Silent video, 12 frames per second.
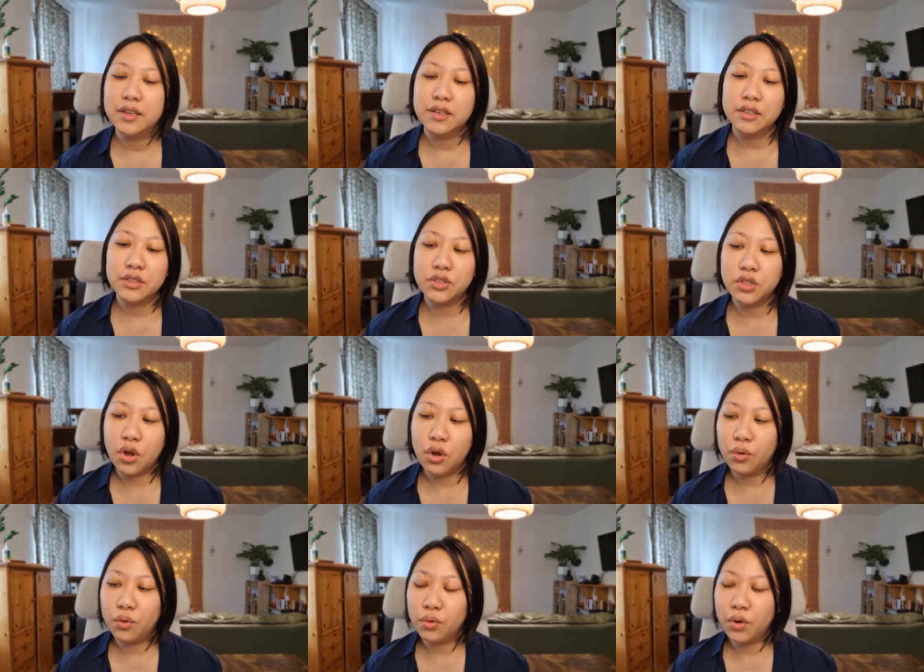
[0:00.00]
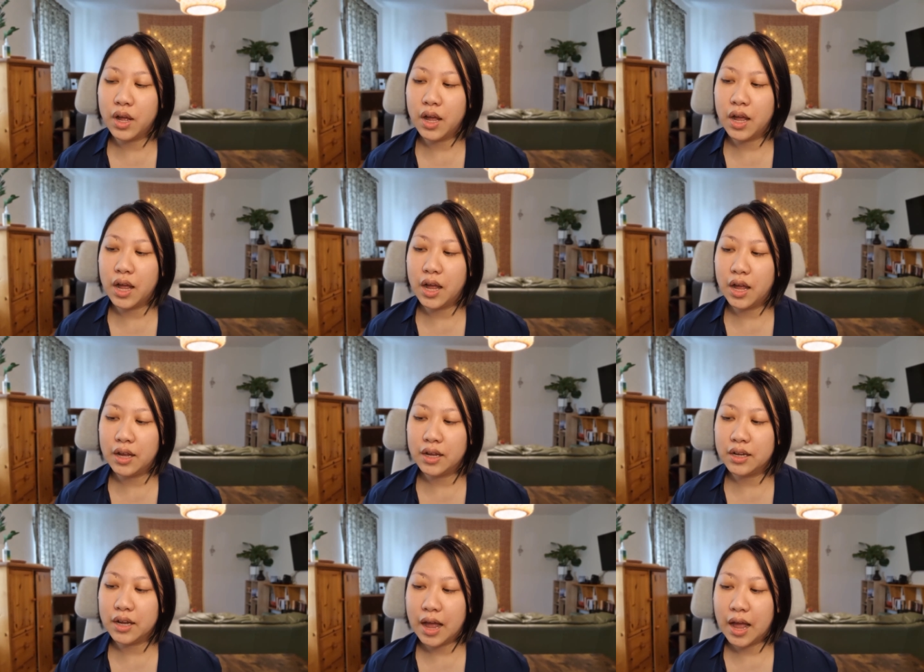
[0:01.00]
so
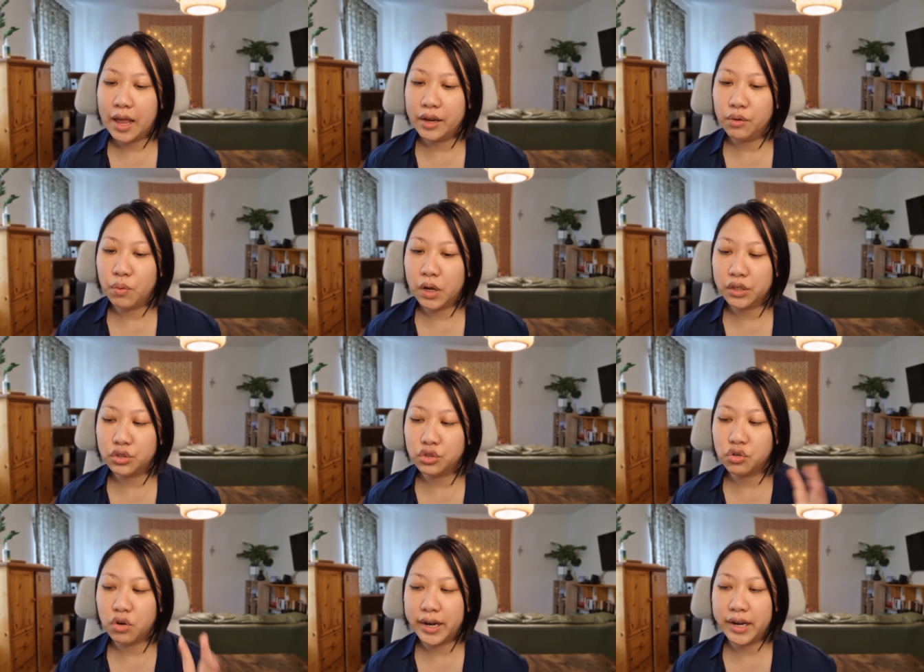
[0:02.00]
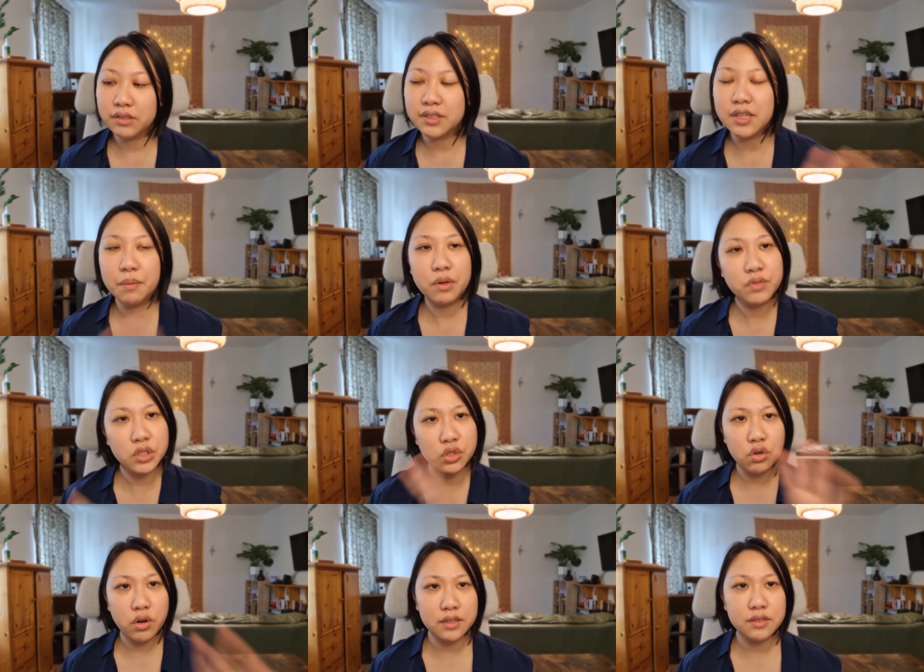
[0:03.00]
I want to try out some of the
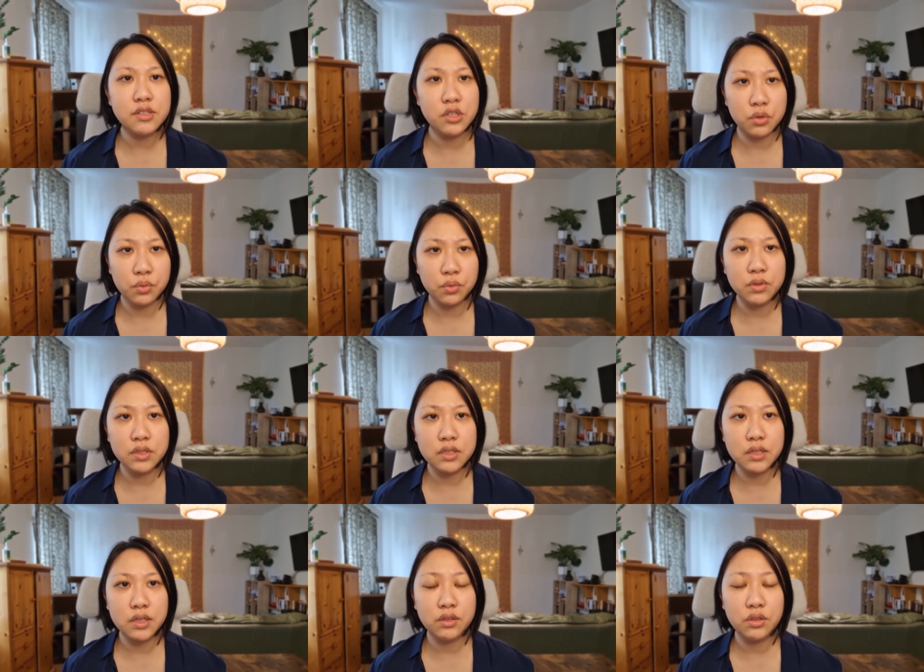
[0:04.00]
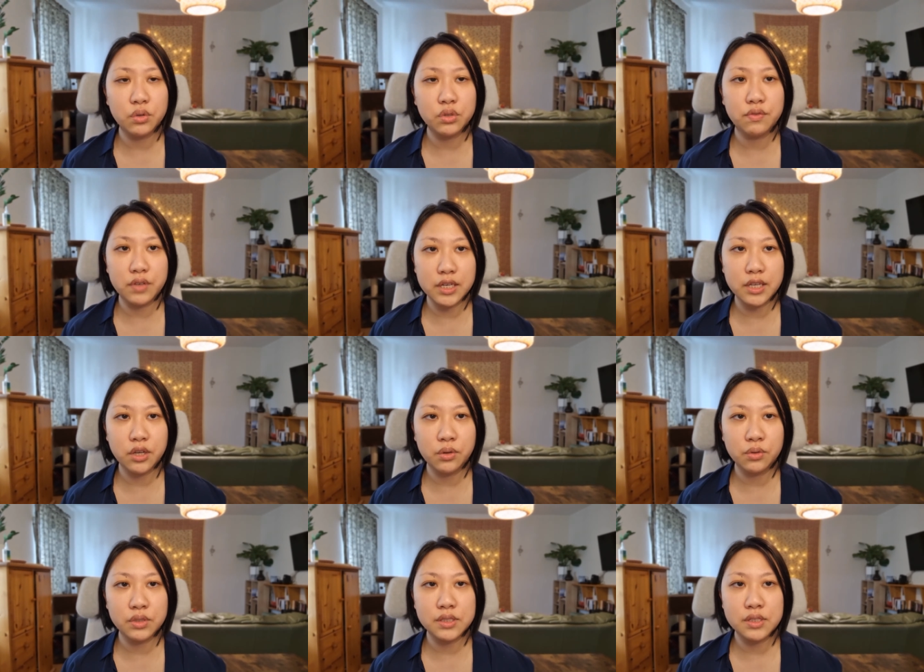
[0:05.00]
tricks used in those
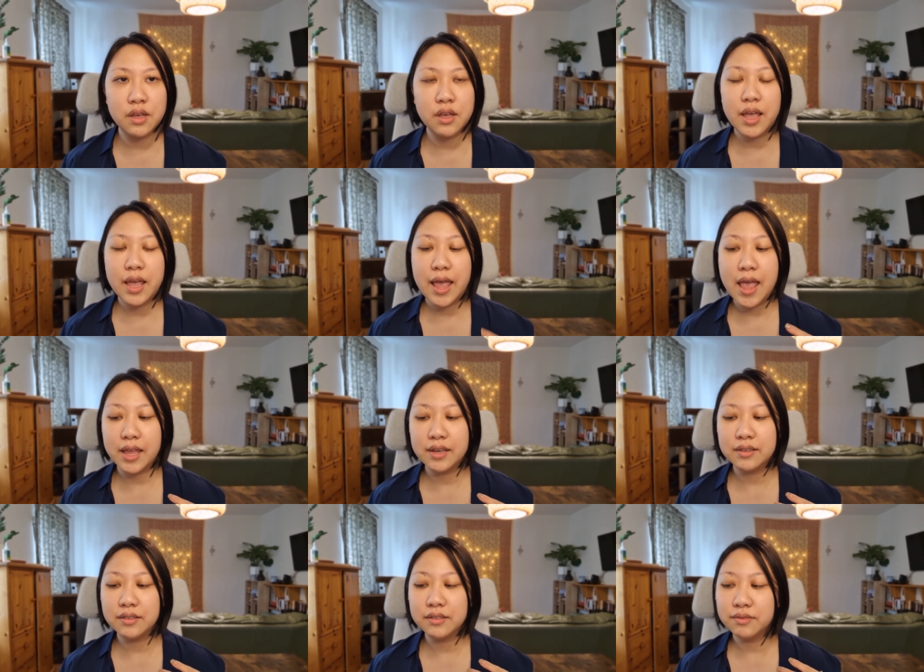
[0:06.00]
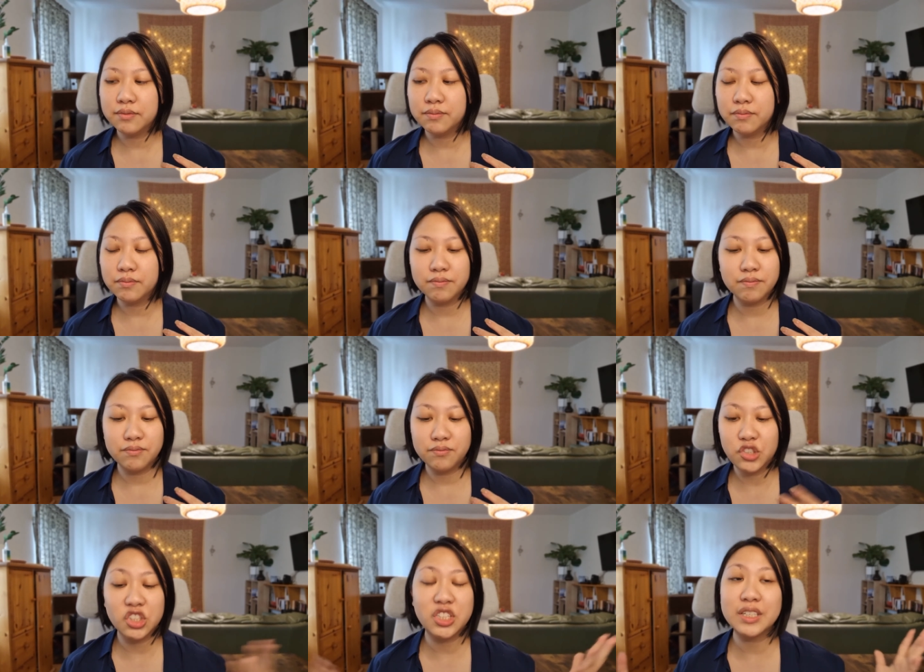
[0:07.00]
videos and
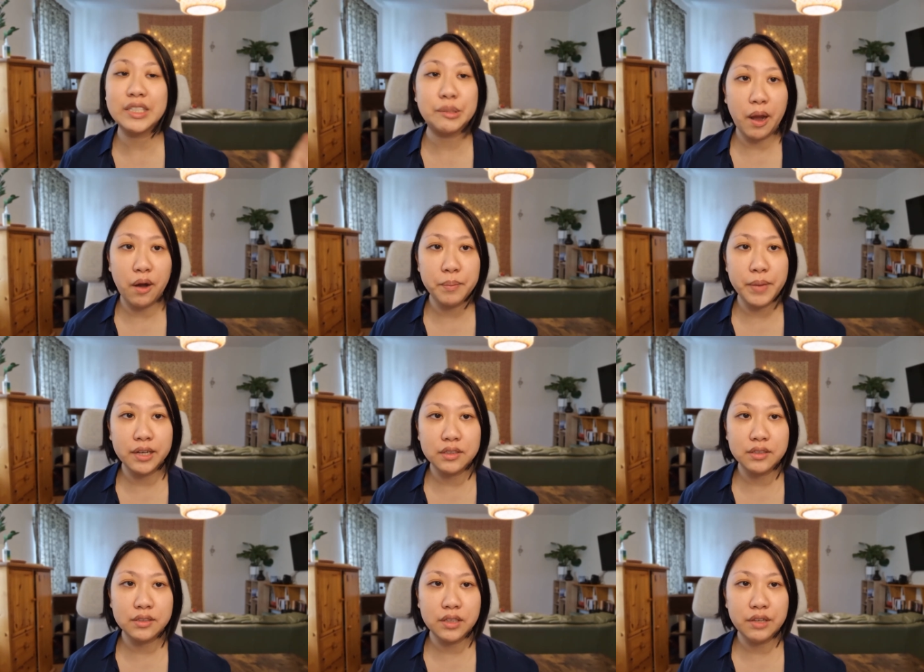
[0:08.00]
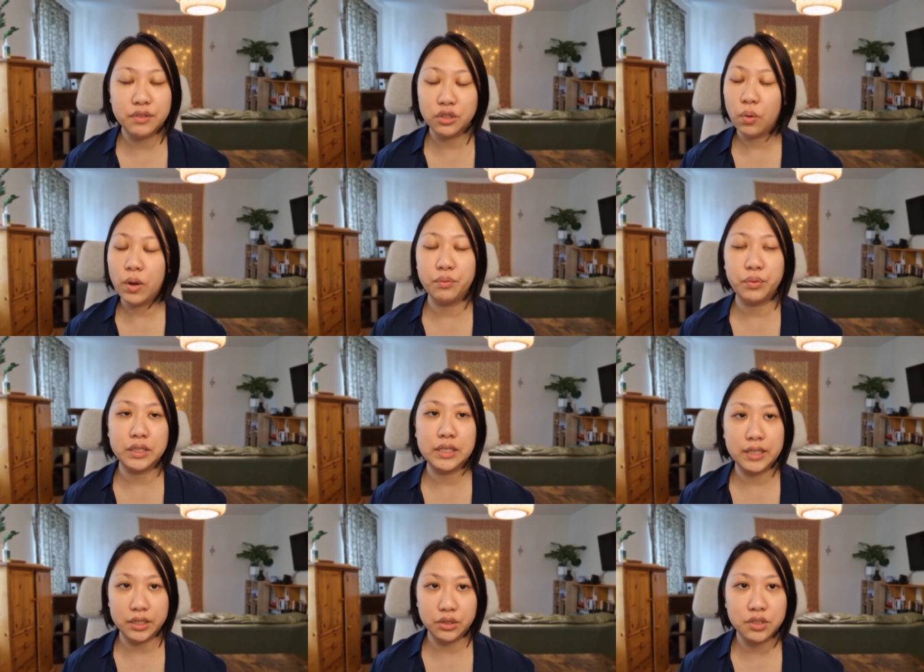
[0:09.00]
just experiment, even though I'm really
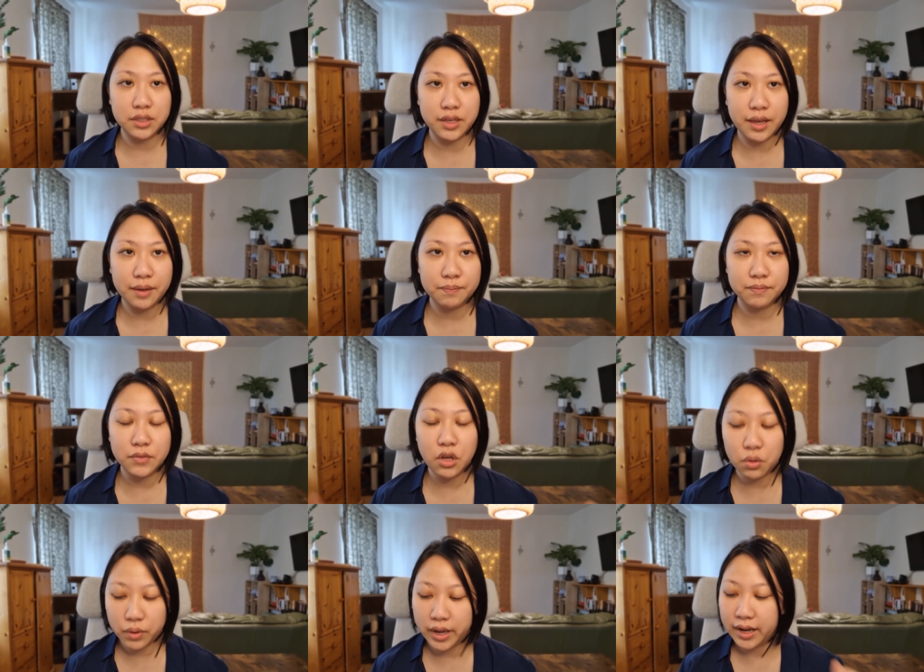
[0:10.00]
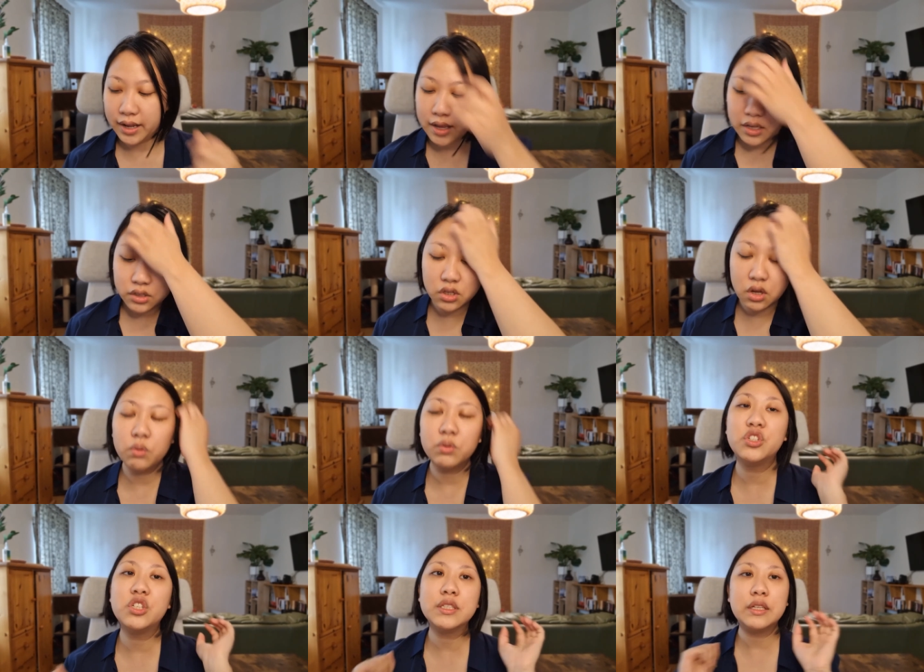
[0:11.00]
late to the game. Okay, so
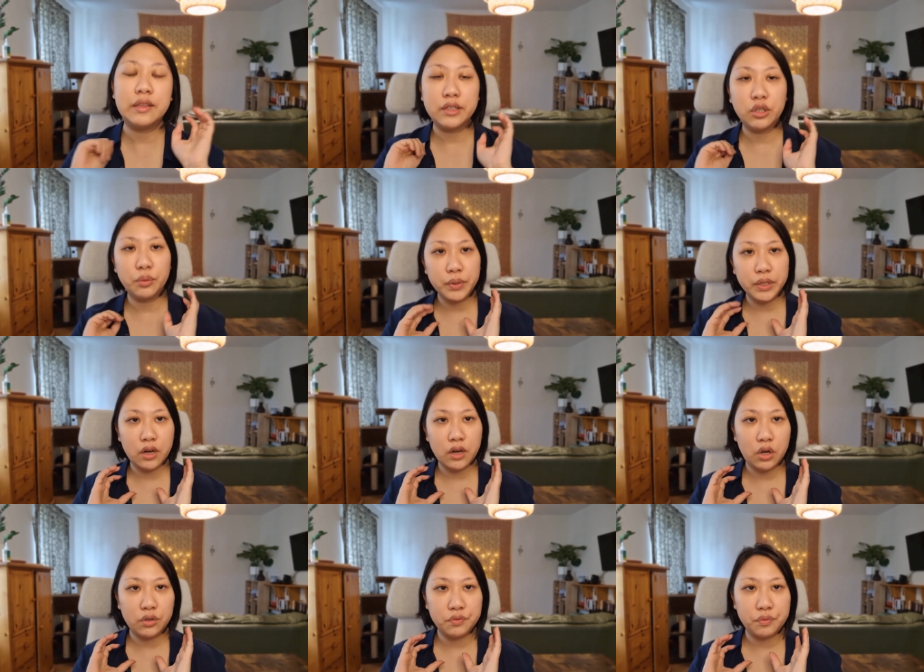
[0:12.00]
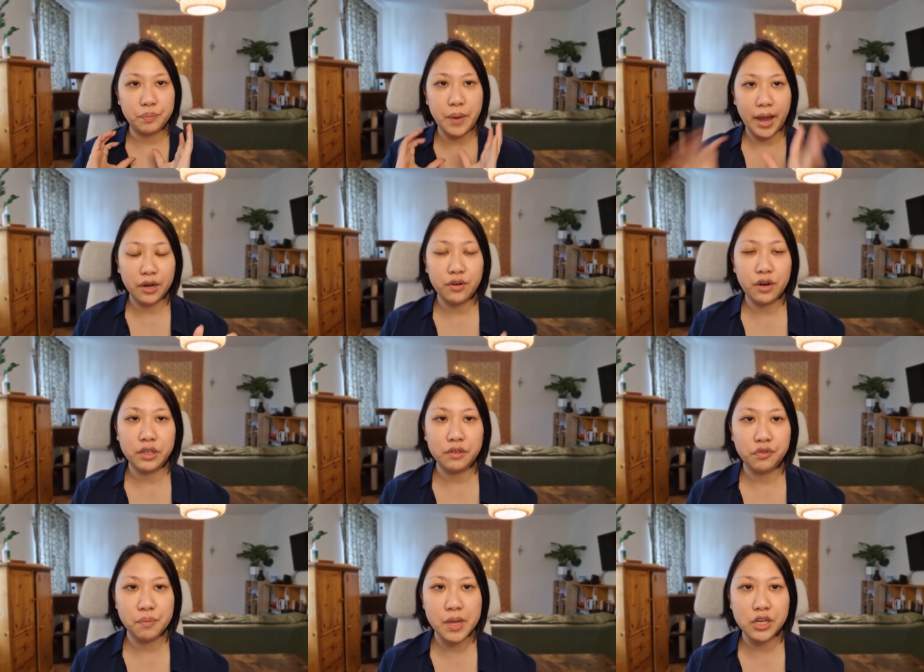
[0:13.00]
just a little bit of background
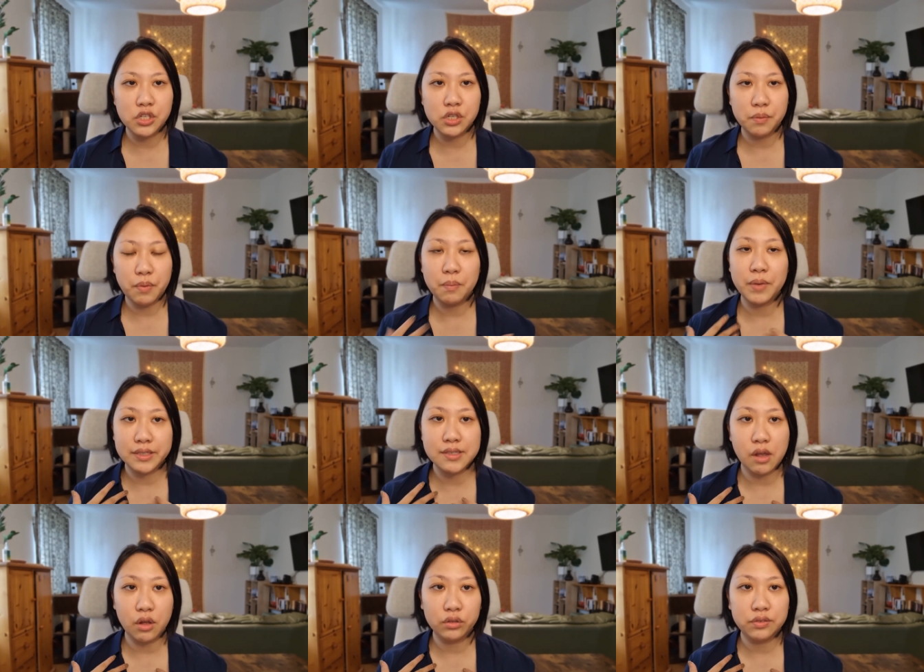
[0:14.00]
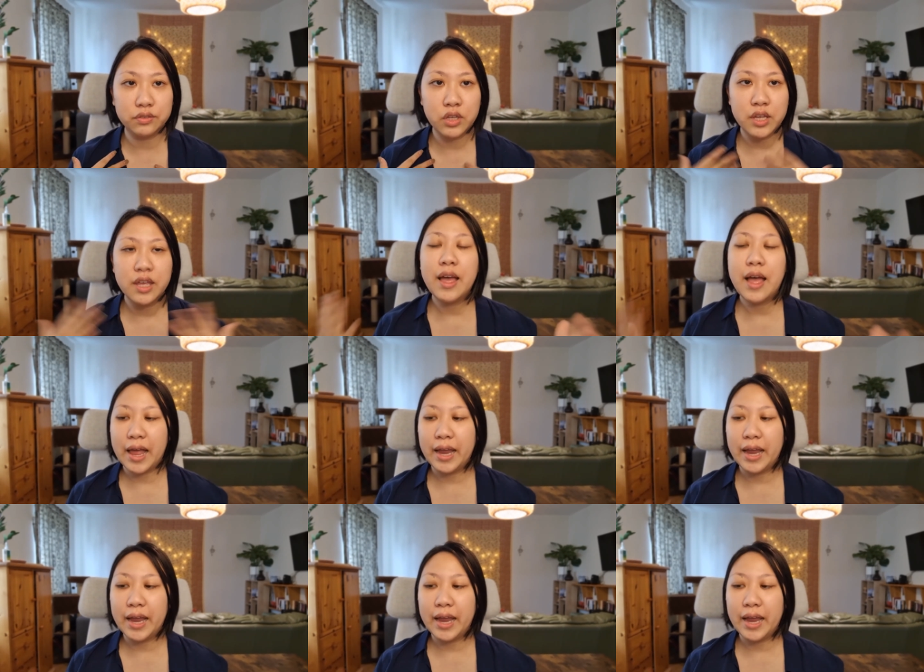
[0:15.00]
information about myself. I